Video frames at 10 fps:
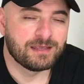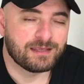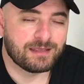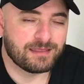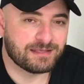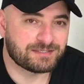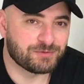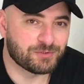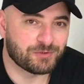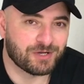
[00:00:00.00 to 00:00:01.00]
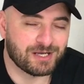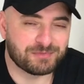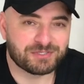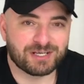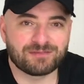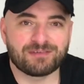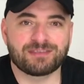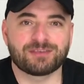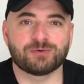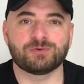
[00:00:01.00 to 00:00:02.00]
In this video, I'll be sharing
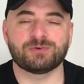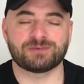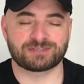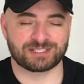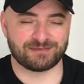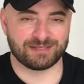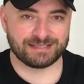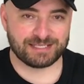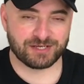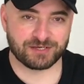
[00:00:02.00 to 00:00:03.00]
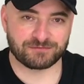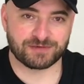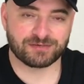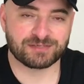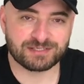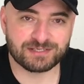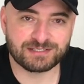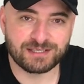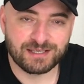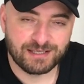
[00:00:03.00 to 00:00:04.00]
with you 7 daring
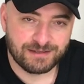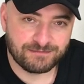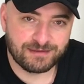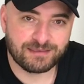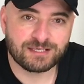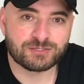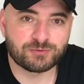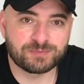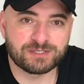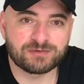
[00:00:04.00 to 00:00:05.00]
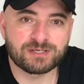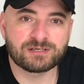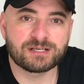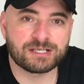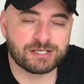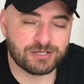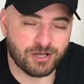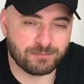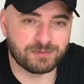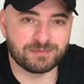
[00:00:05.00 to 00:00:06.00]
fragrances with superior
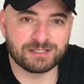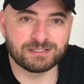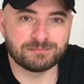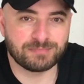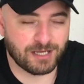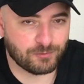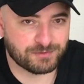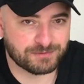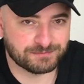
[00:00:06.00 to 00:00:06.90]
complementing power.